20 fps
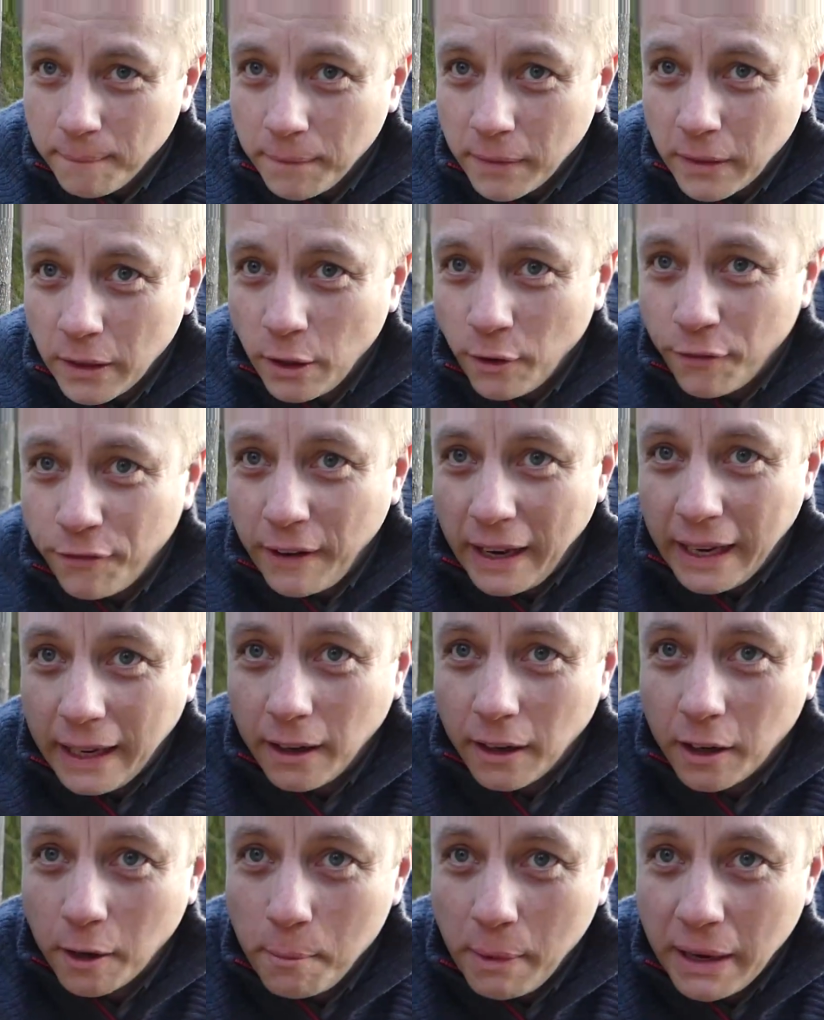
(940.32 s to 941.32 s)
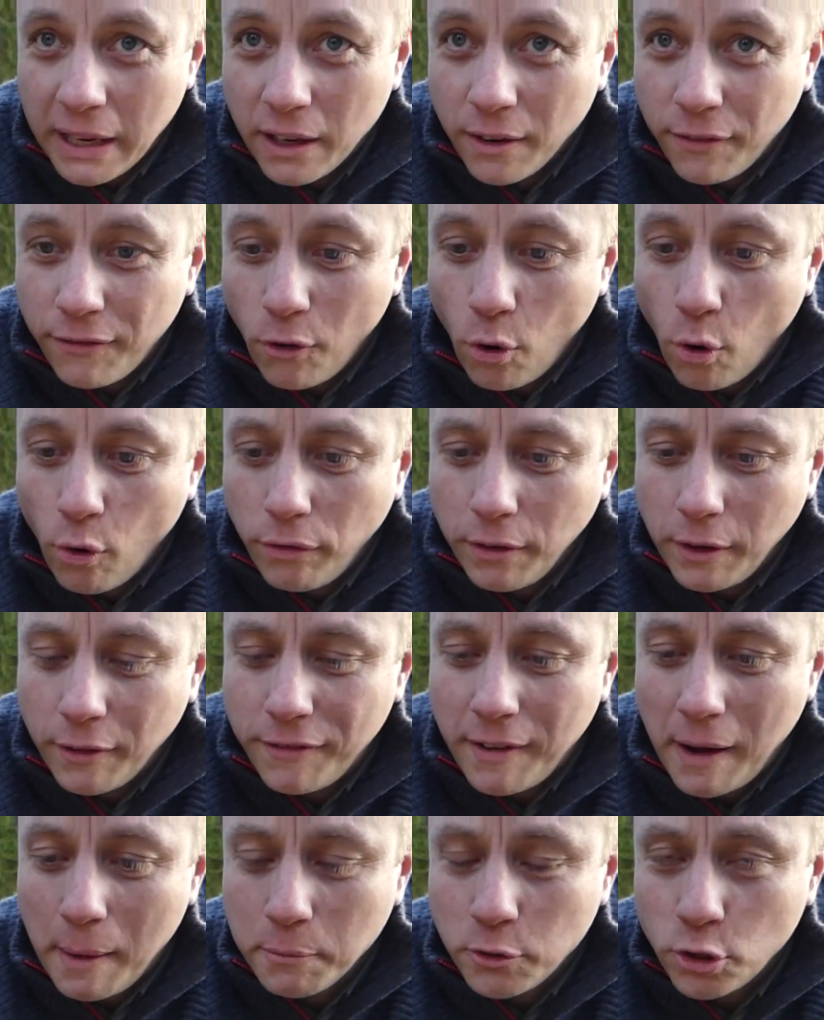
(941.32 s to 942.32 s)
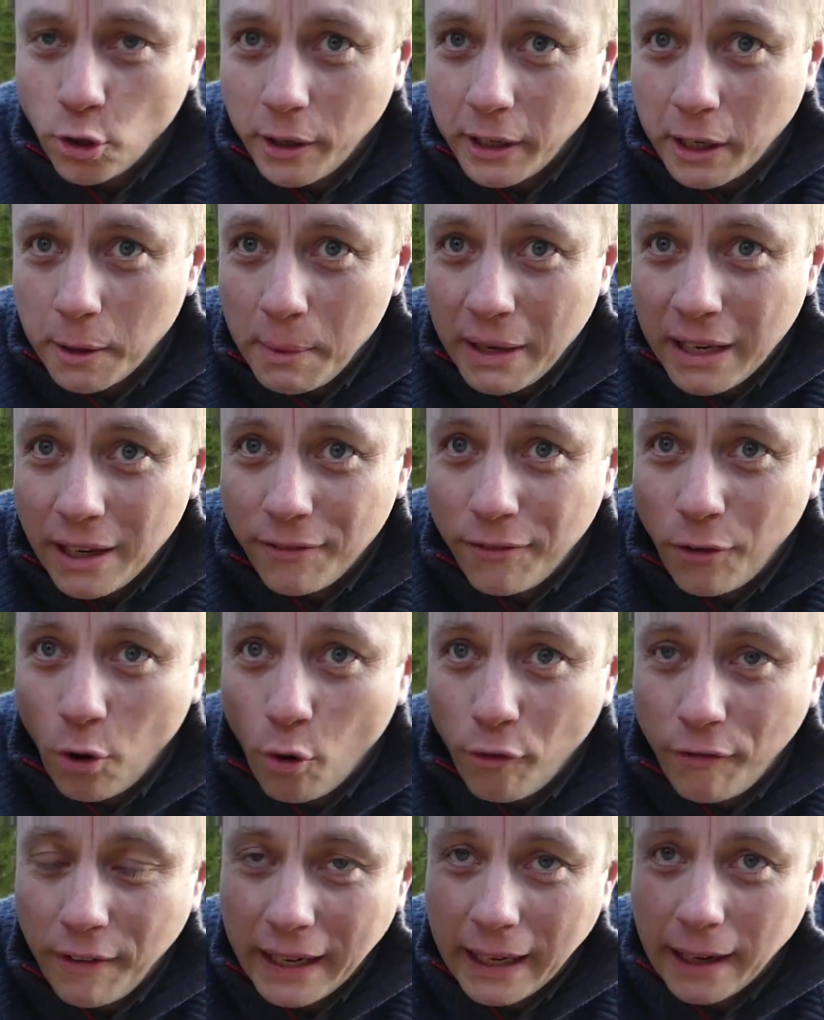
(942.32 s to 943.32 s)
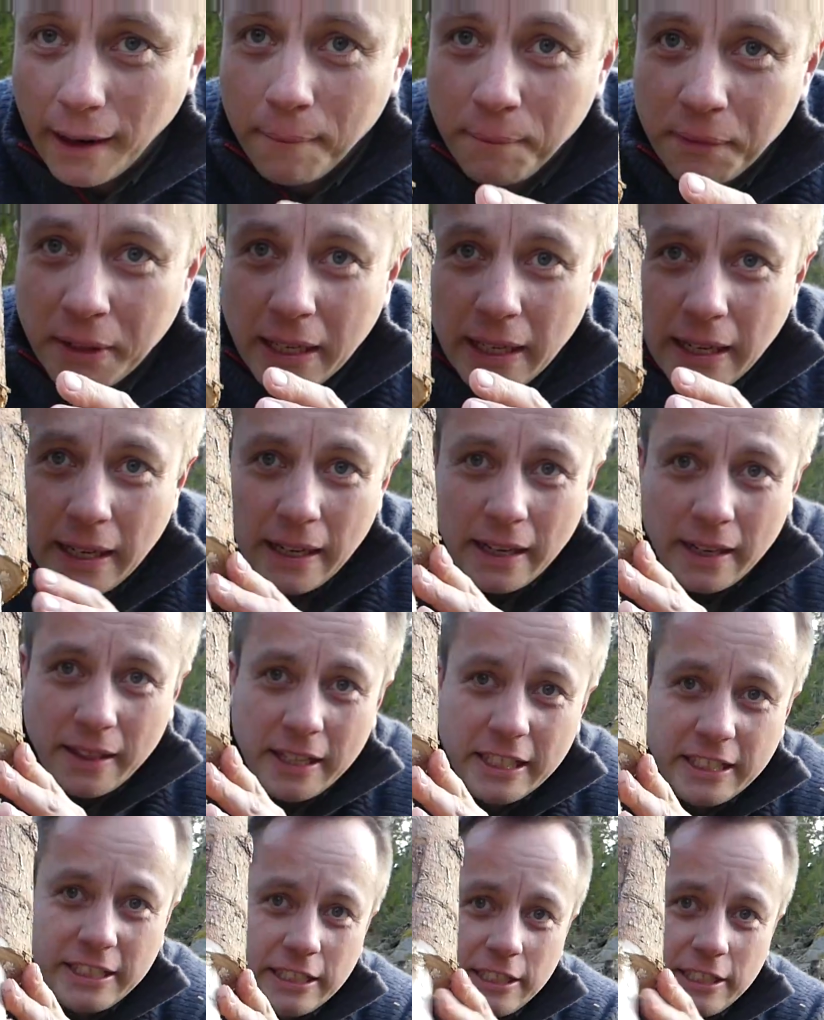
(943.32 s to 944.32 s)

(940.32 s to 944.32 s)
your finger can meet your thumb, sorry, can meet your forefinger. This is